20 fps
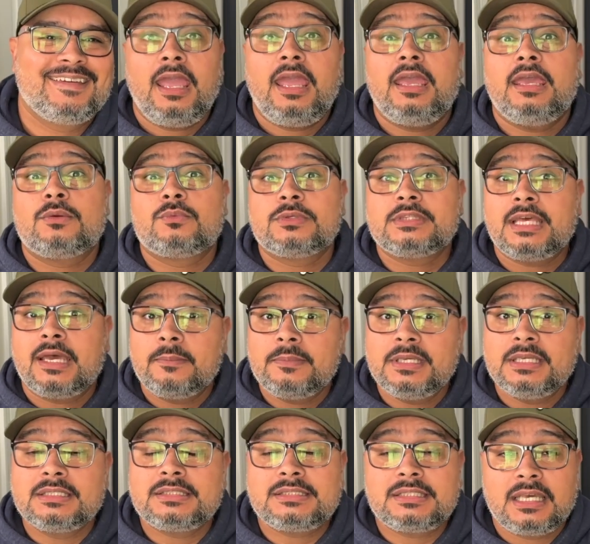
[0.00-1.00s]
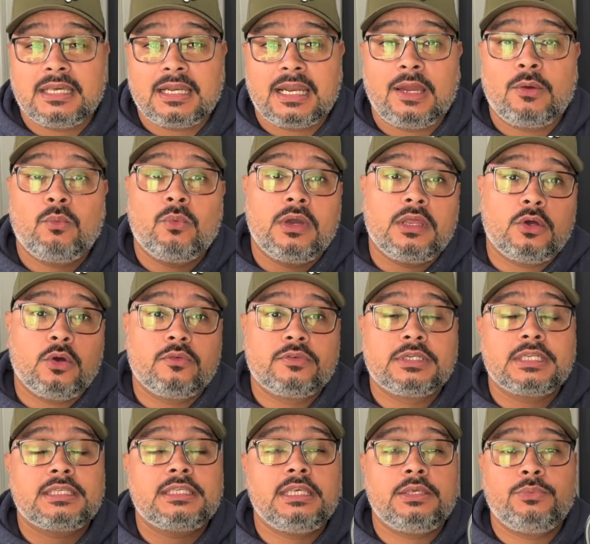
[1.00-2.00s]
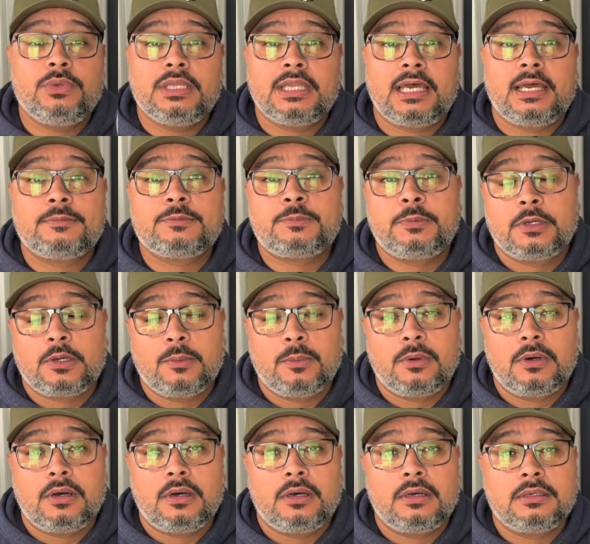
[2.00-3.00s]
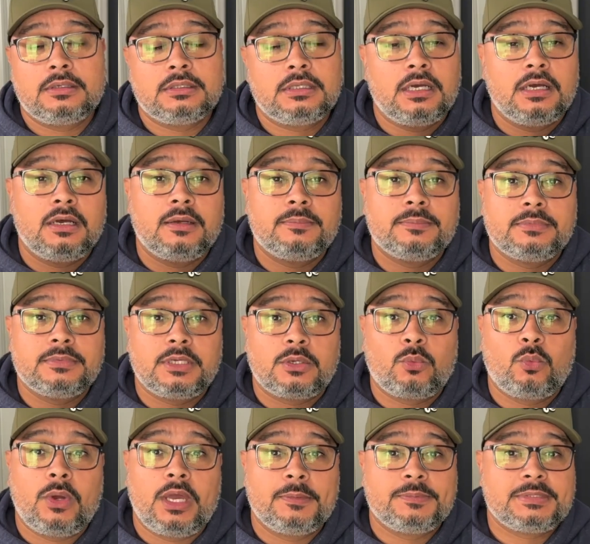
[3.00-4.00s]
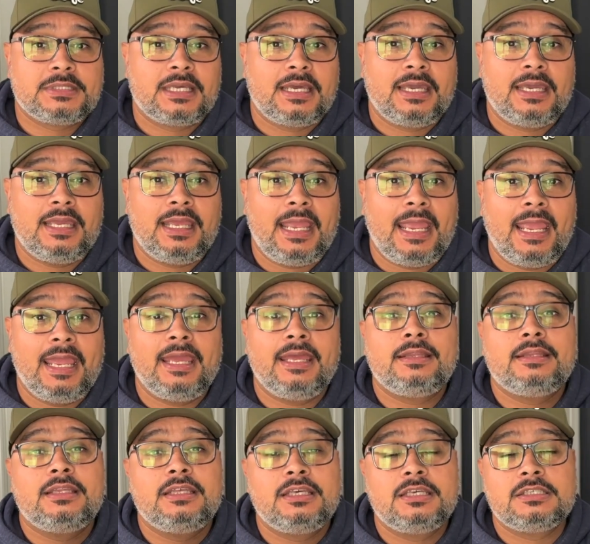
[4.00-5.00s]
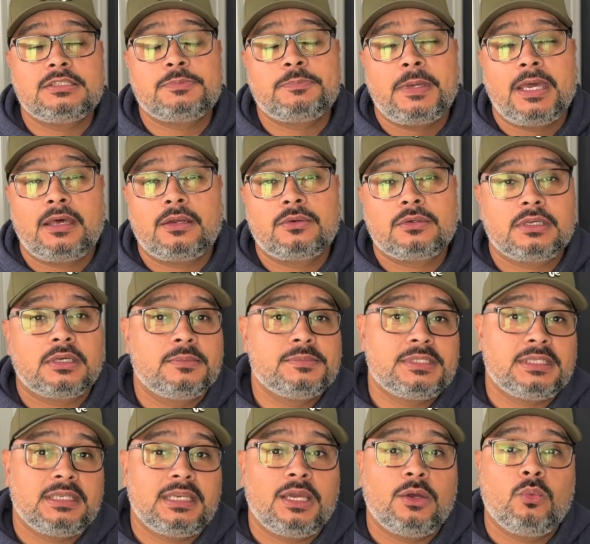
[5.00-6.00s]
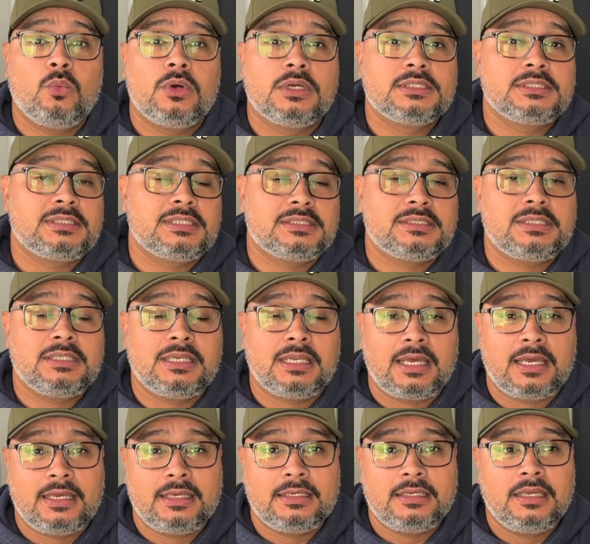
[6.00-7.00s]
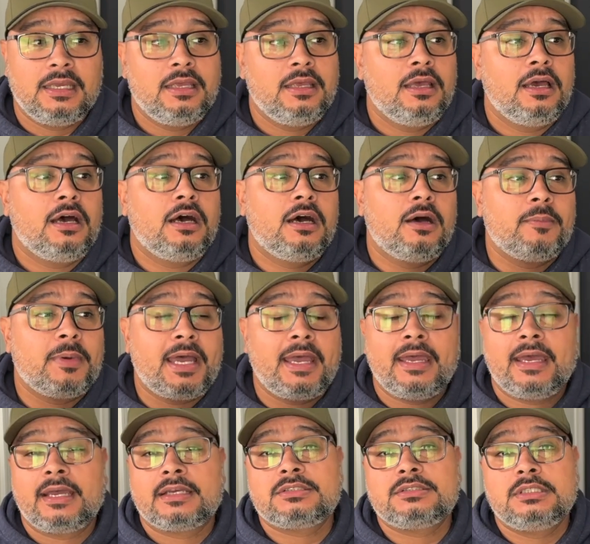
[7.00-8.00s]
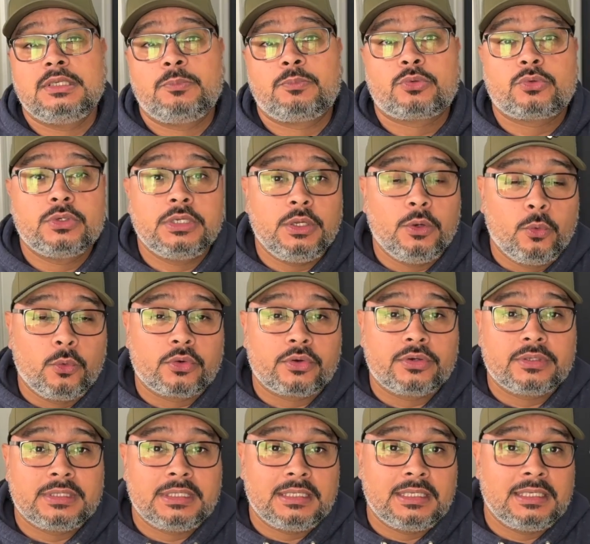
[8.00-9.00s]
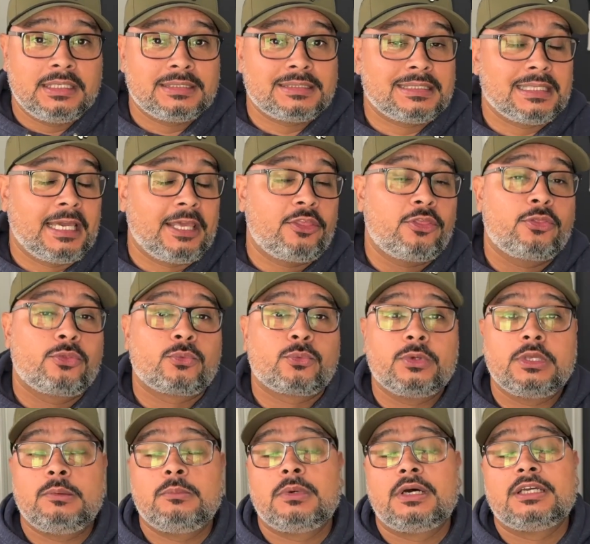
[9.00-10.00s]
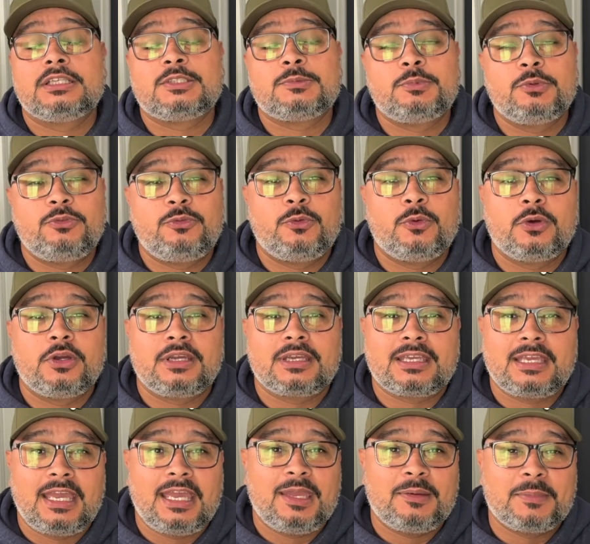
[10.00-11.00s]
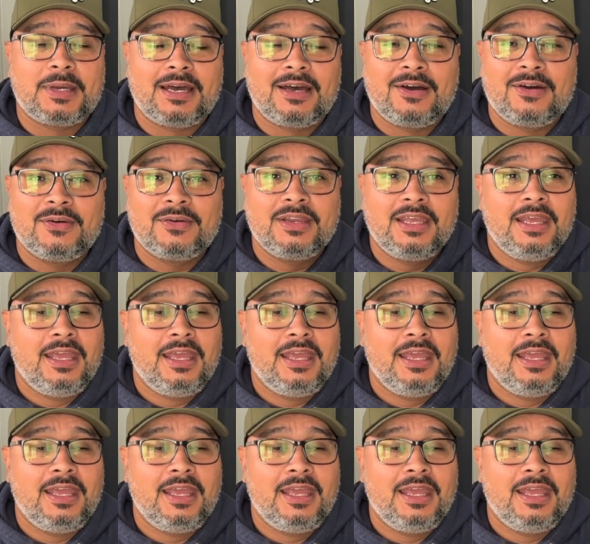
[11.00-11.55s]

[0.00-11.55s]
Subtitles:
And with that being said, I went over to KiwiLabs Pickleball, their website, and this paddle comes in at $169. I actually pre-ordered this like 3 months before it came out.